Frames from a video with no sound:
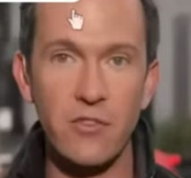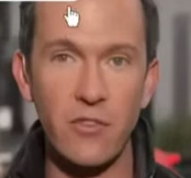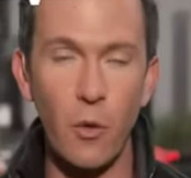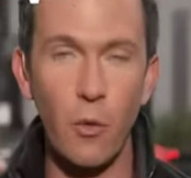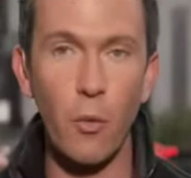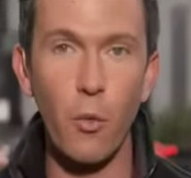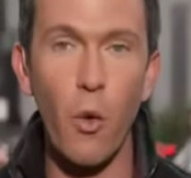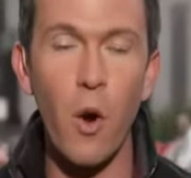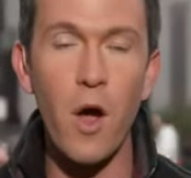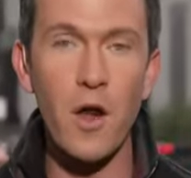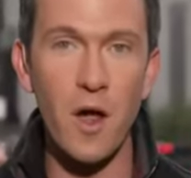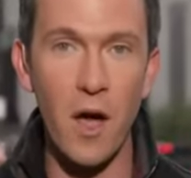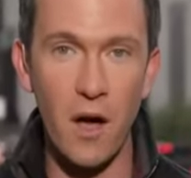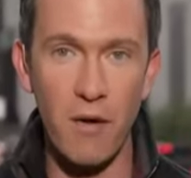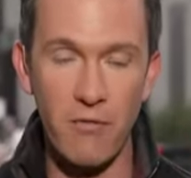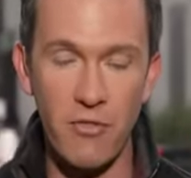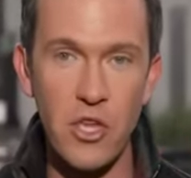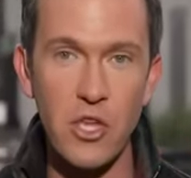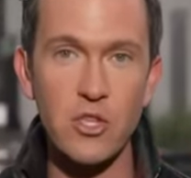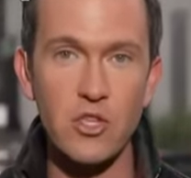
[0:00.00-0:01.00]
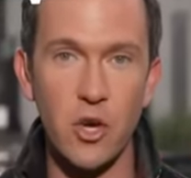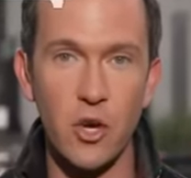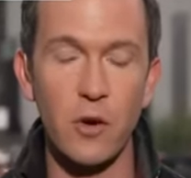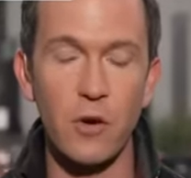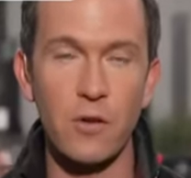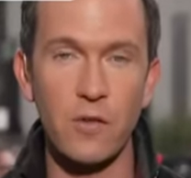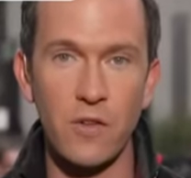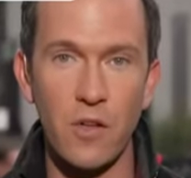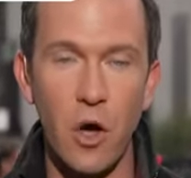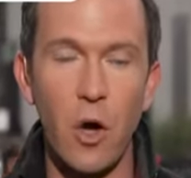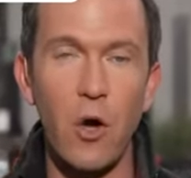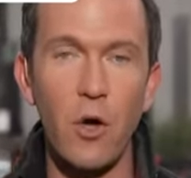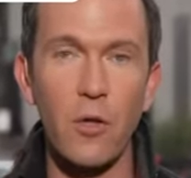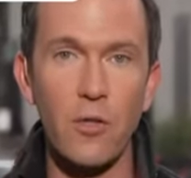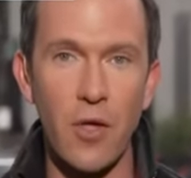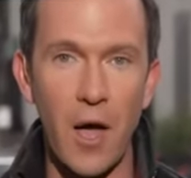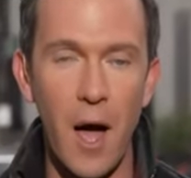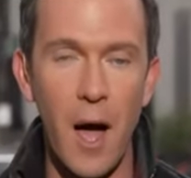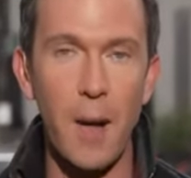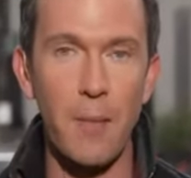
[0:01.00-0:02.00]
One of the jurors
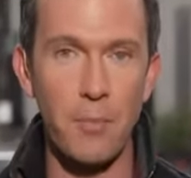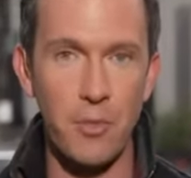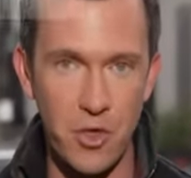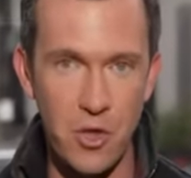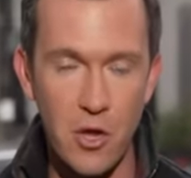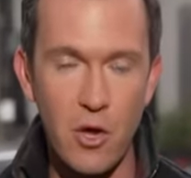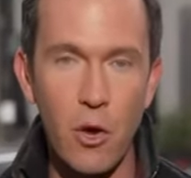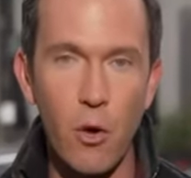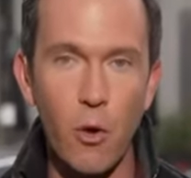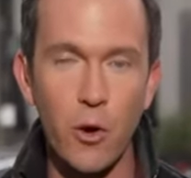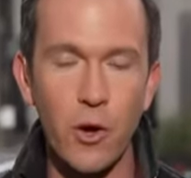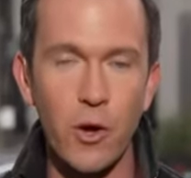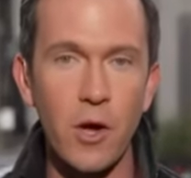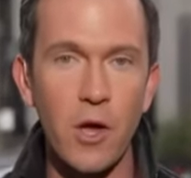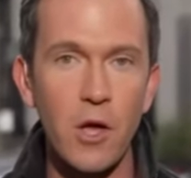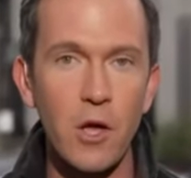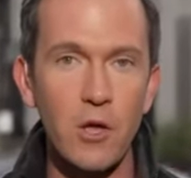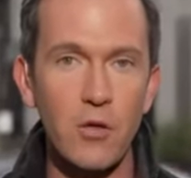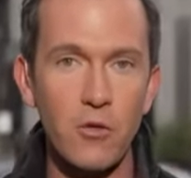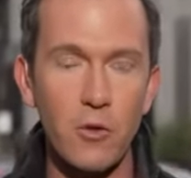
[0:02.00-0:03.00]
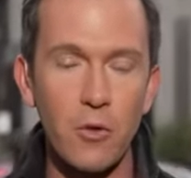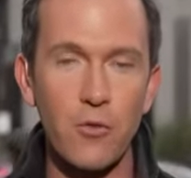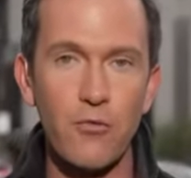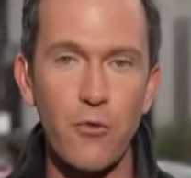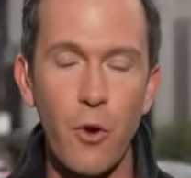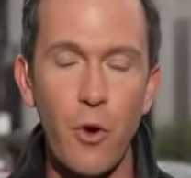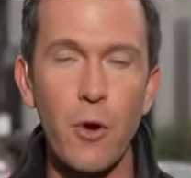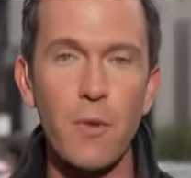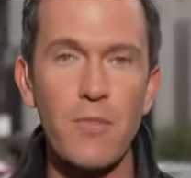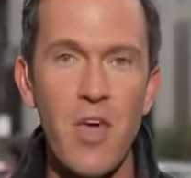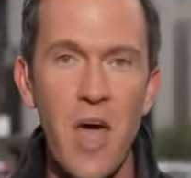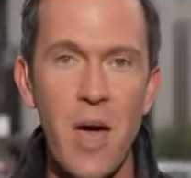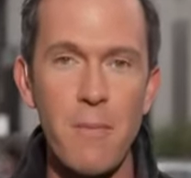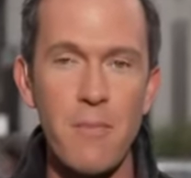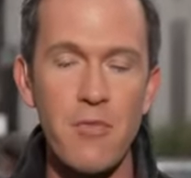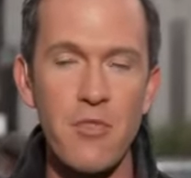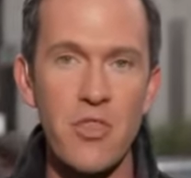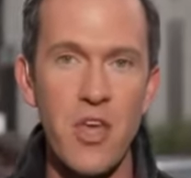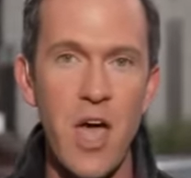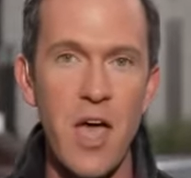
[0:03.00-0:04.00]
called up the court to inform
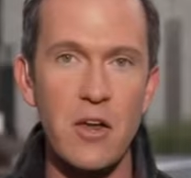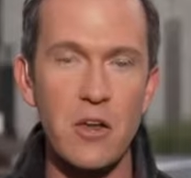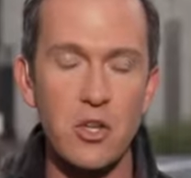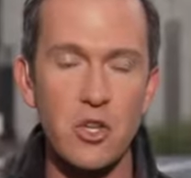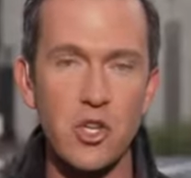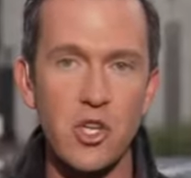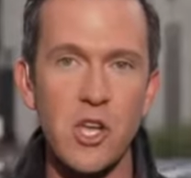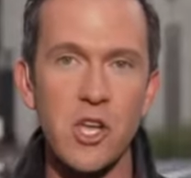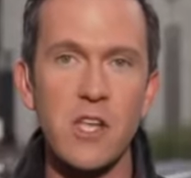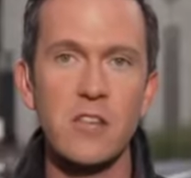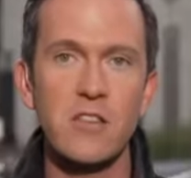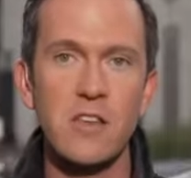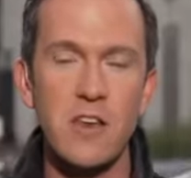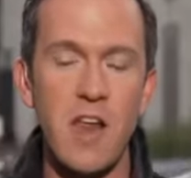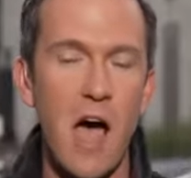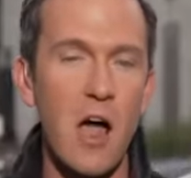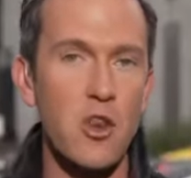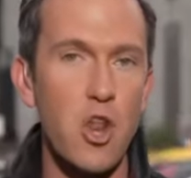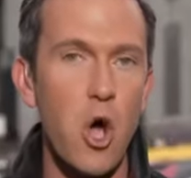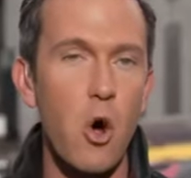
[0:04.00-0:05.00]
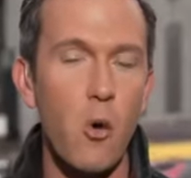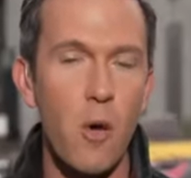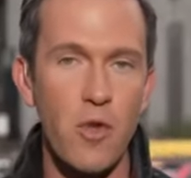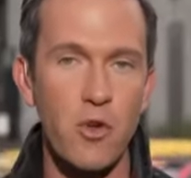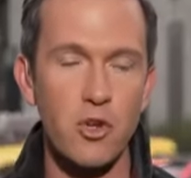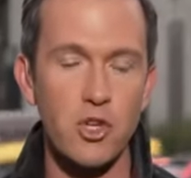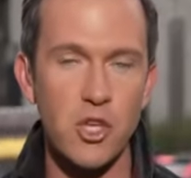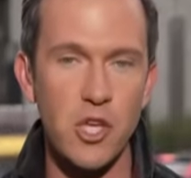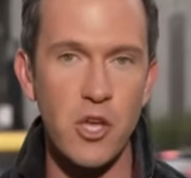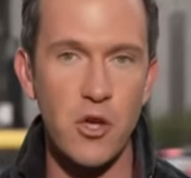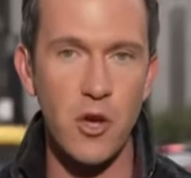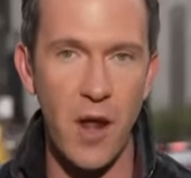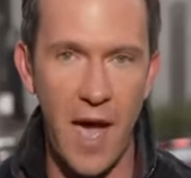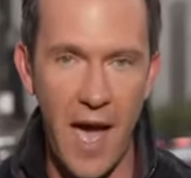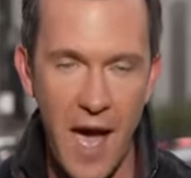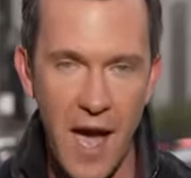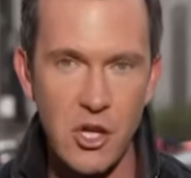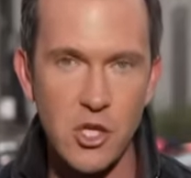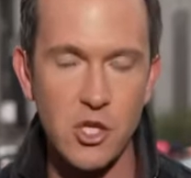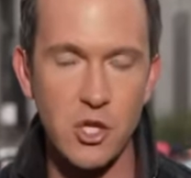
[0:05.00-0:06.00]
them that she did not know whether she could
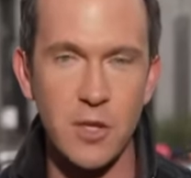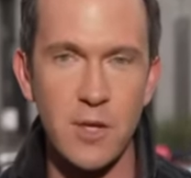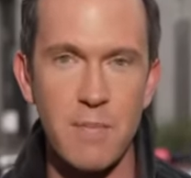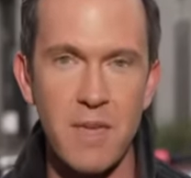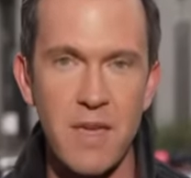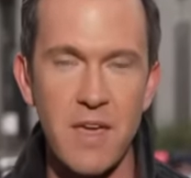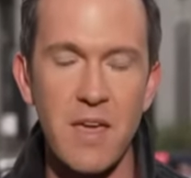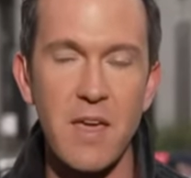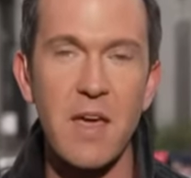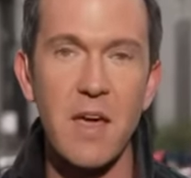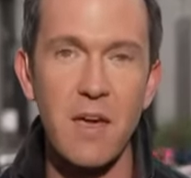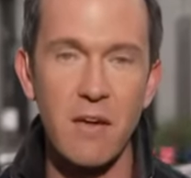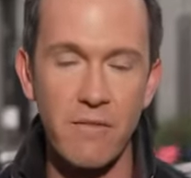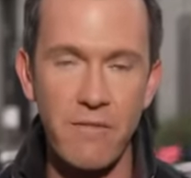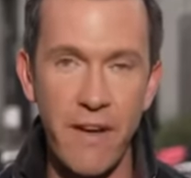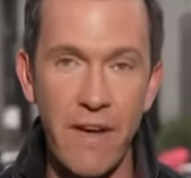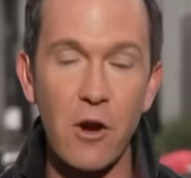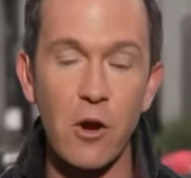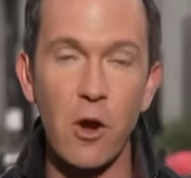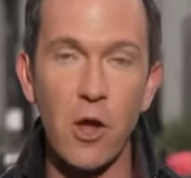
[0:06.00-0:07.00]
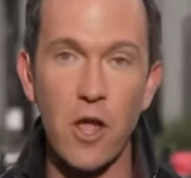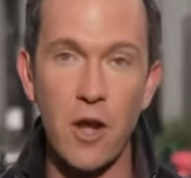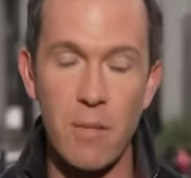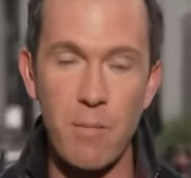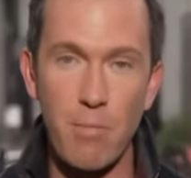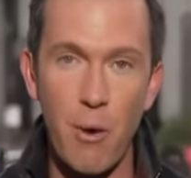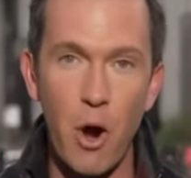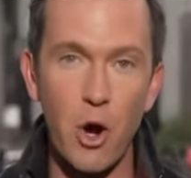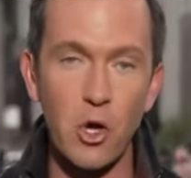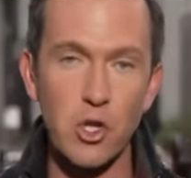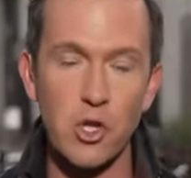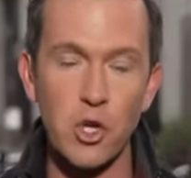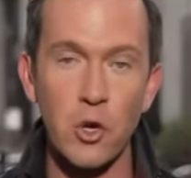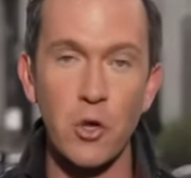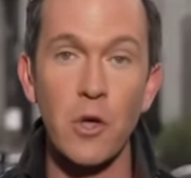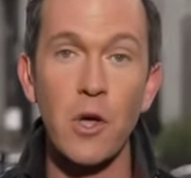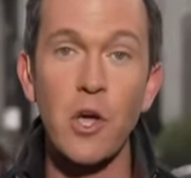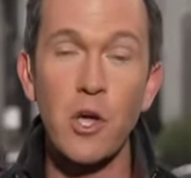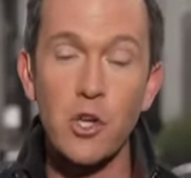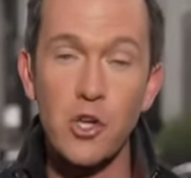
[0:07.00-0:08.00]
actually be fair and
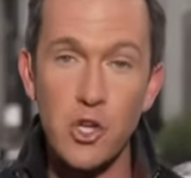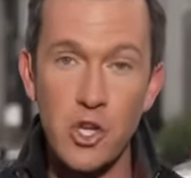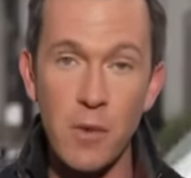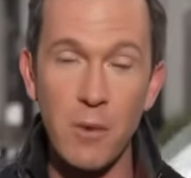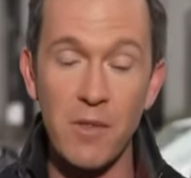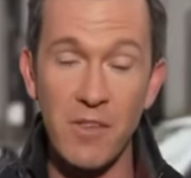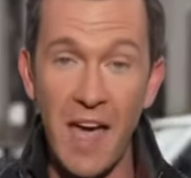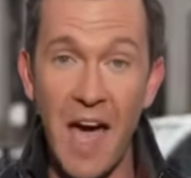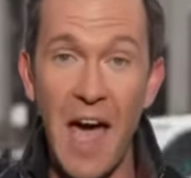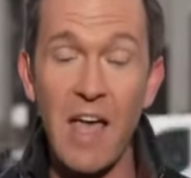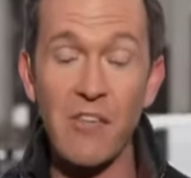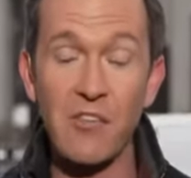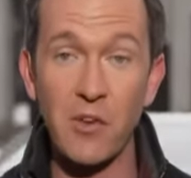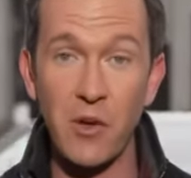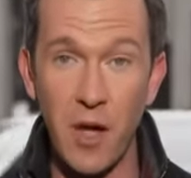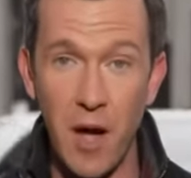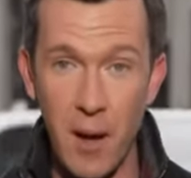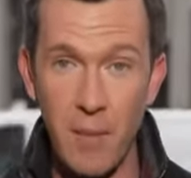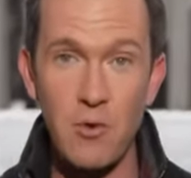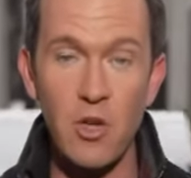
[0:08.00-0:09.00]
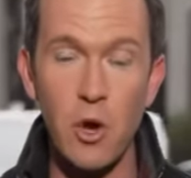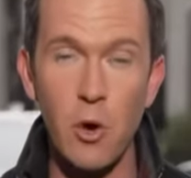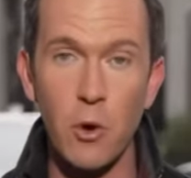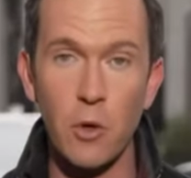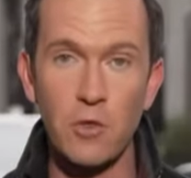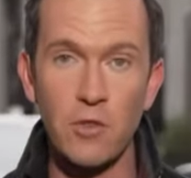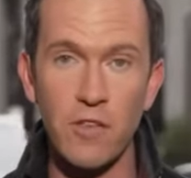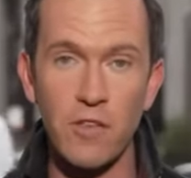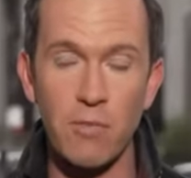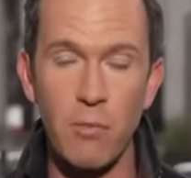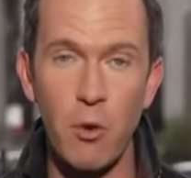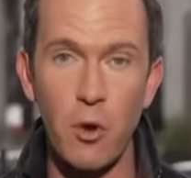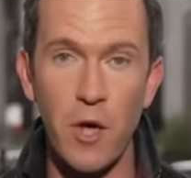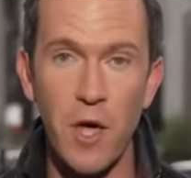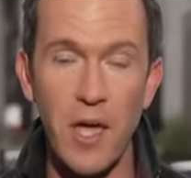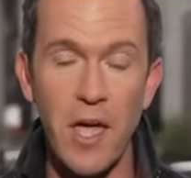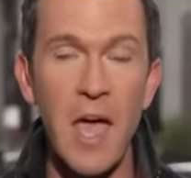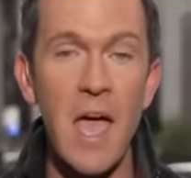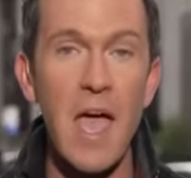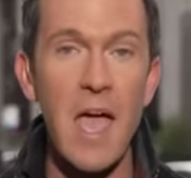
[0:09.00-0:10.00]
impartial. She was asked to come to court this
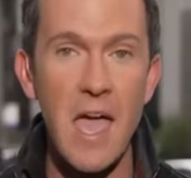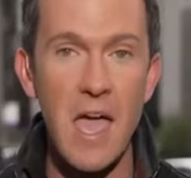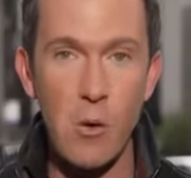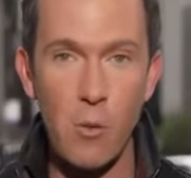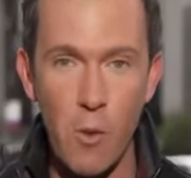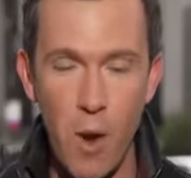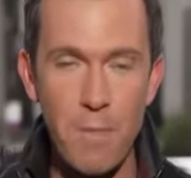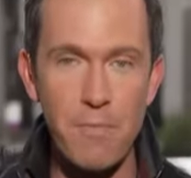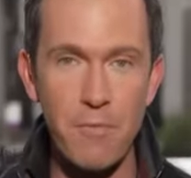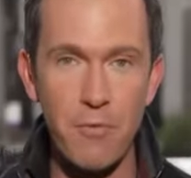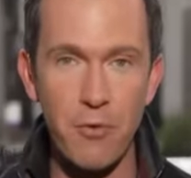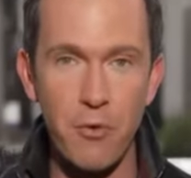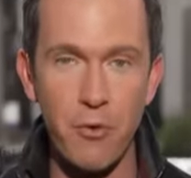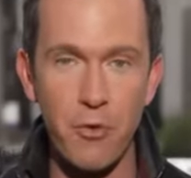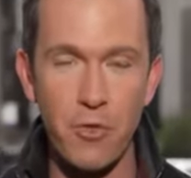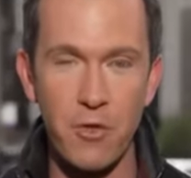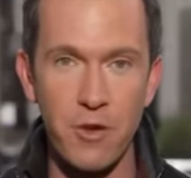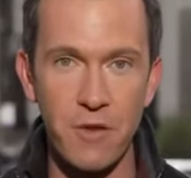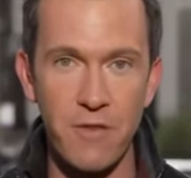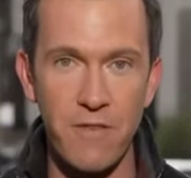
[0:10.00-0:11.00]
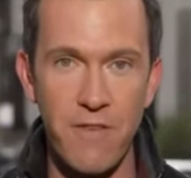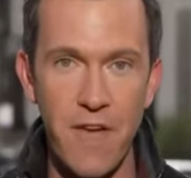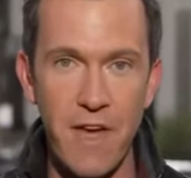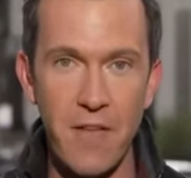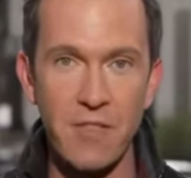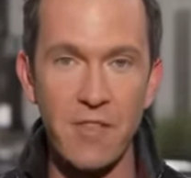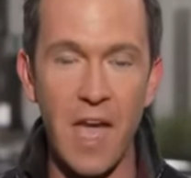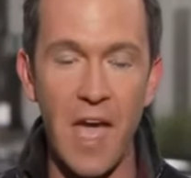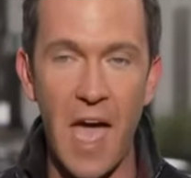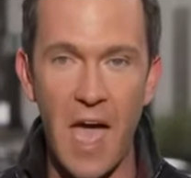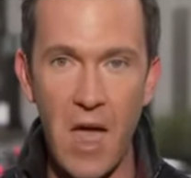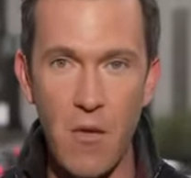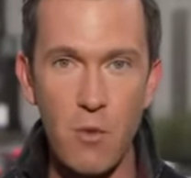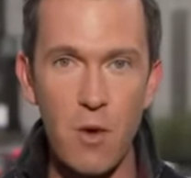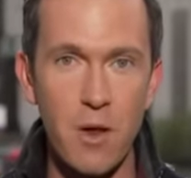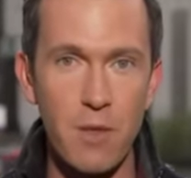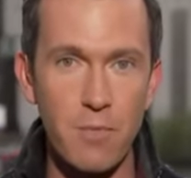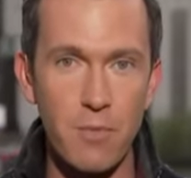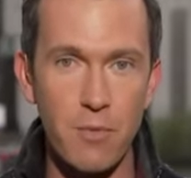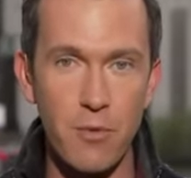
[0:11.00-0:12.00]
morning and went before the defense and
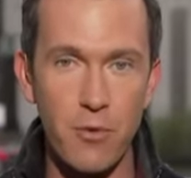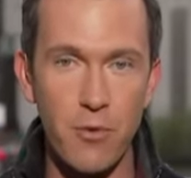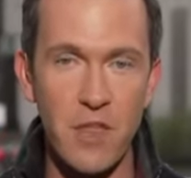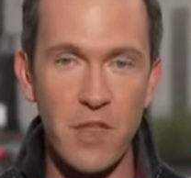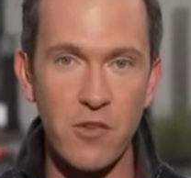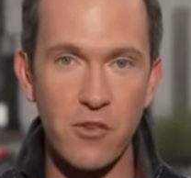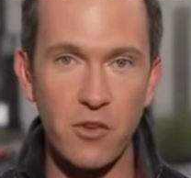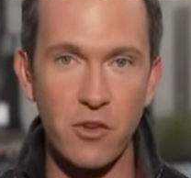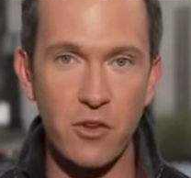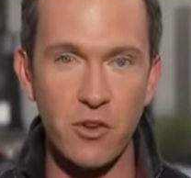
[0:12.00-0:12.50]
went before the district